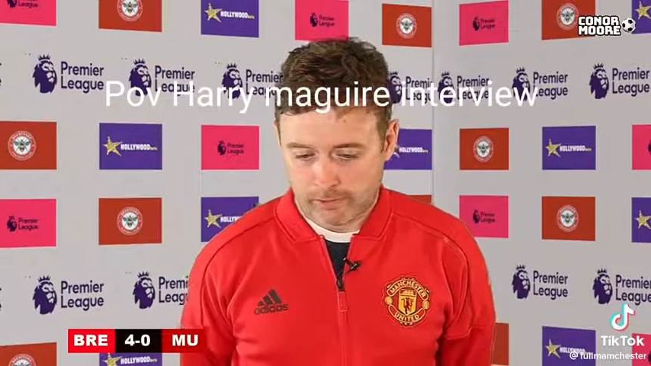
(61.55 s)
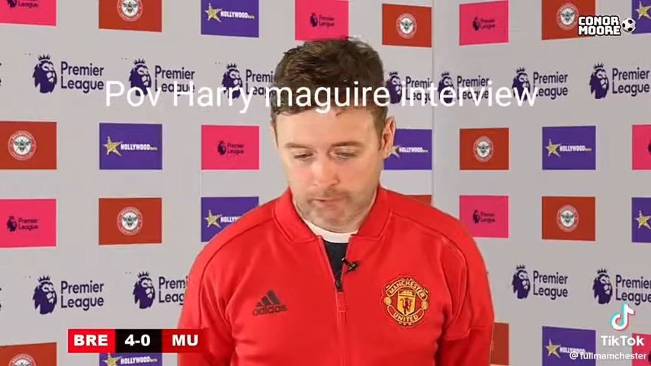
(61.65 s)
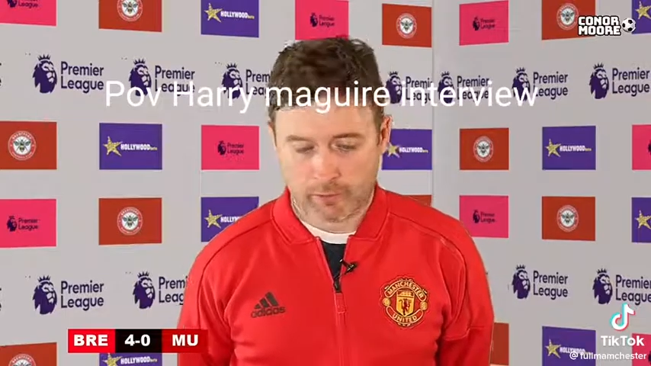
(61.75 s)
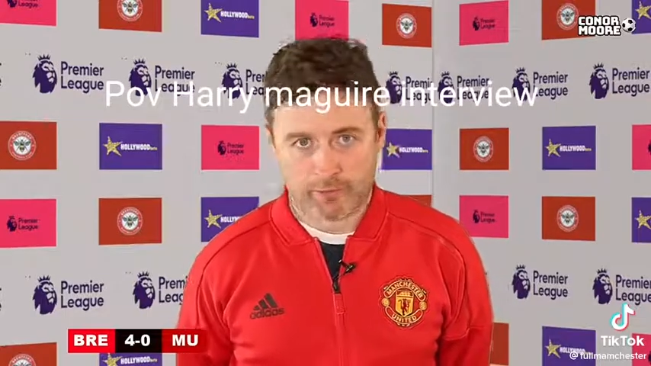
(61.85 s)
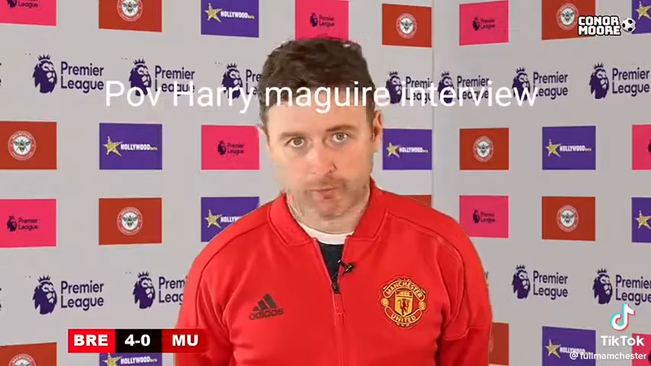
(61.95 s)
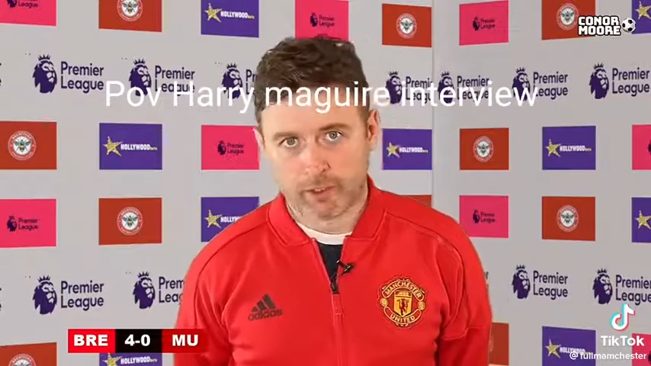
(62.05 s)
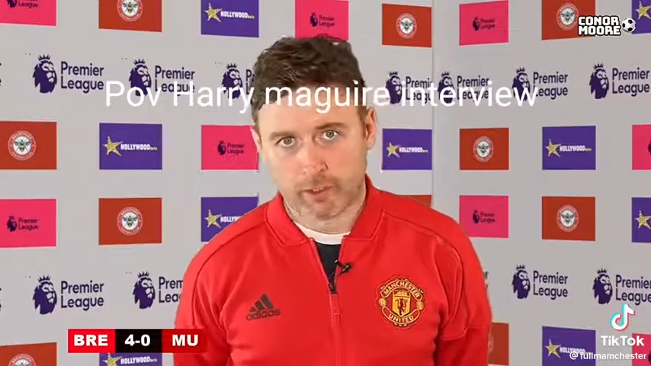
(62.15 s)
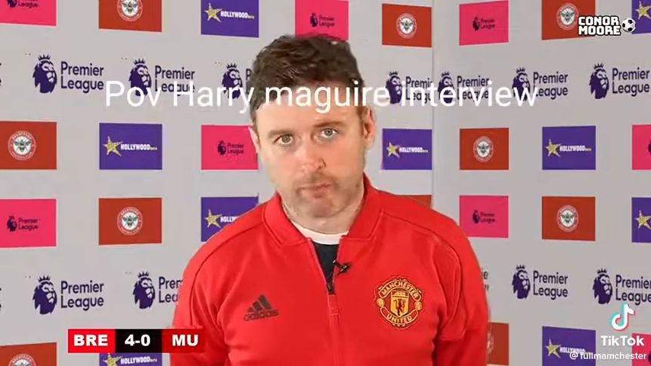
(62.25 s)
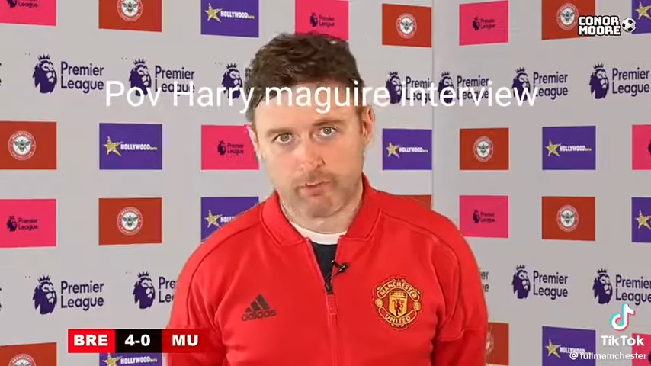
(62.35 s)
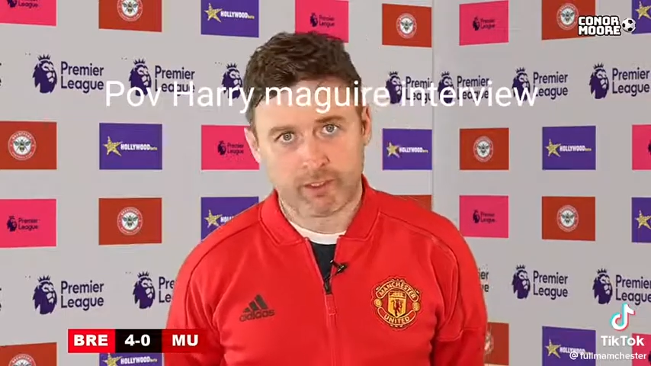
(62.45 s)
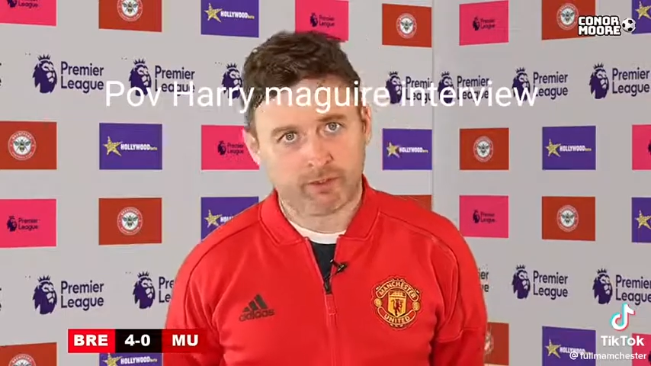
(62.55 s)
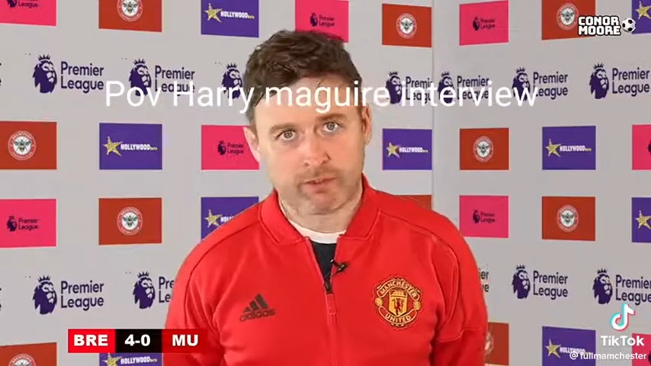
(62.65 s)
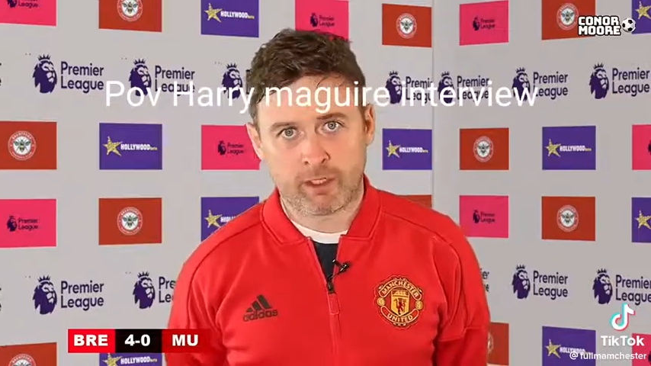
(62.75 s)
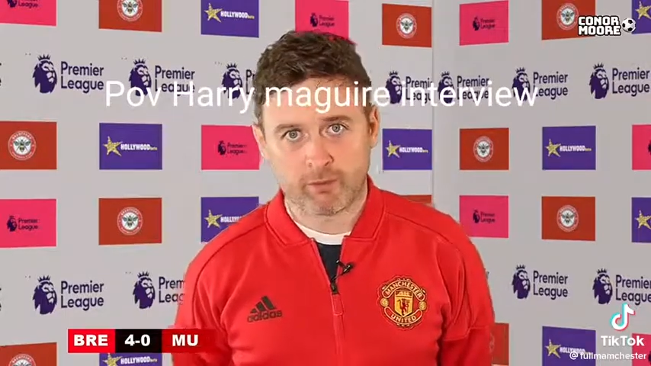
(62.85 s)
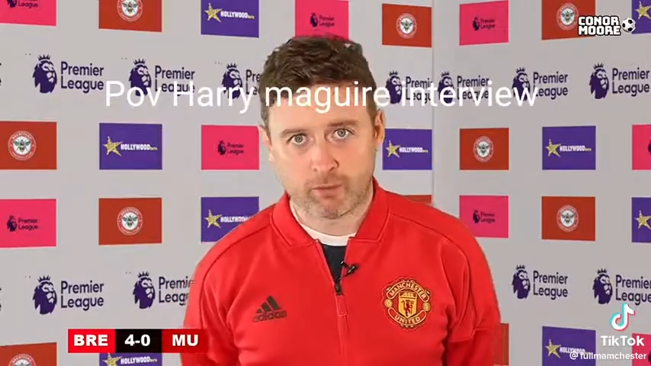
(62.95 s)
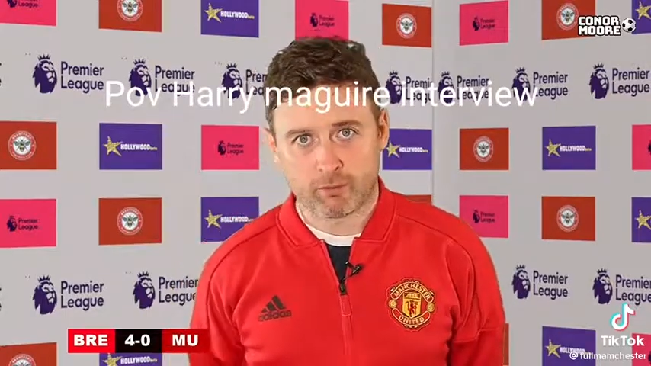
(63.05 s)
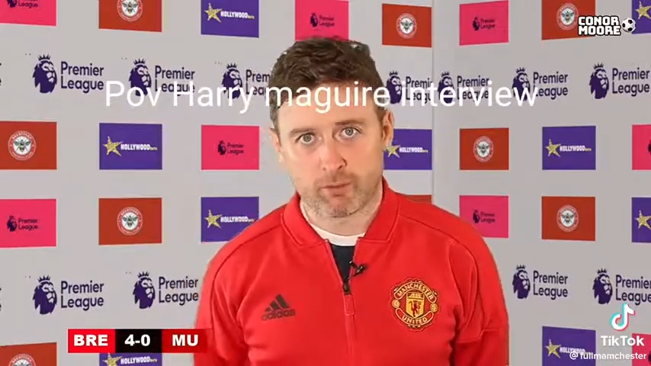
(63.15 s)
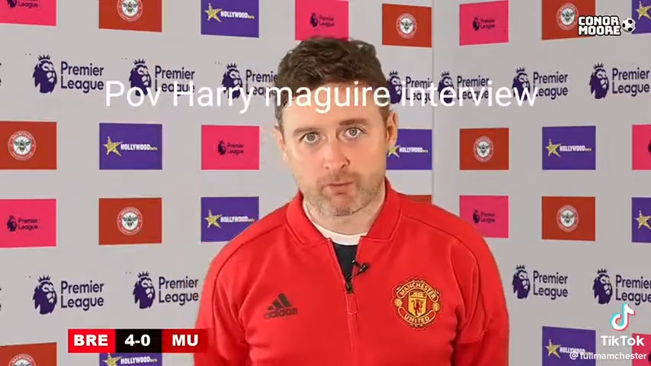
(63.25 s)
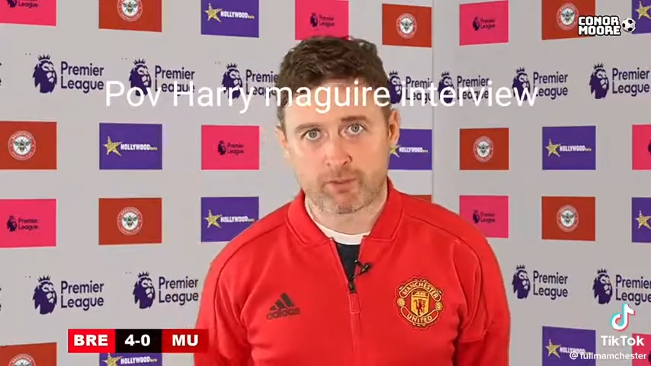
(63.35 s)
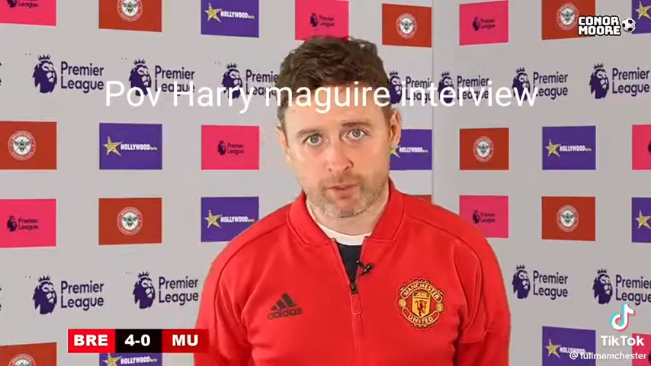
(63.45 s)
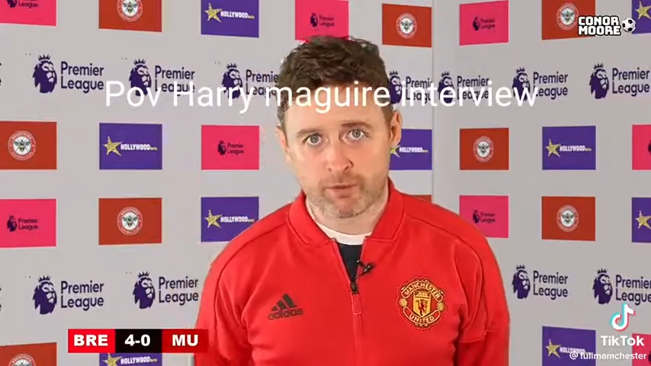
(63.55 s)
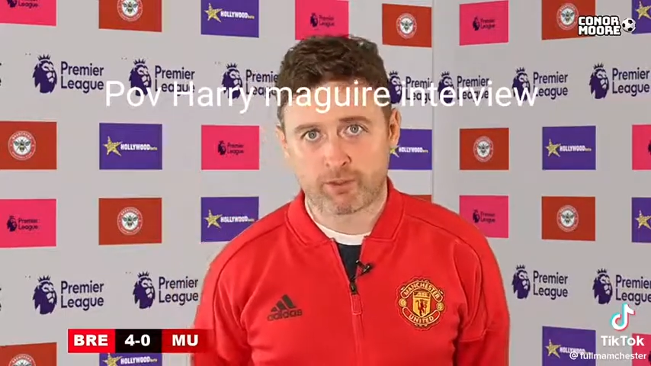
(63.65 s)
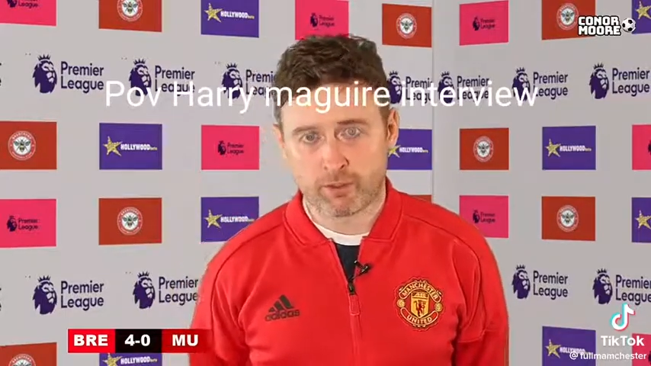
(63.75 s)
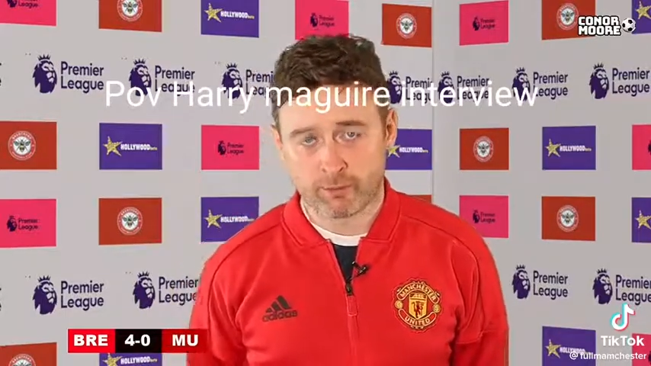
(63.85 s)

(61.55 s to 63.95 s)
going to be really up for the next game, and I promise you, you're going to see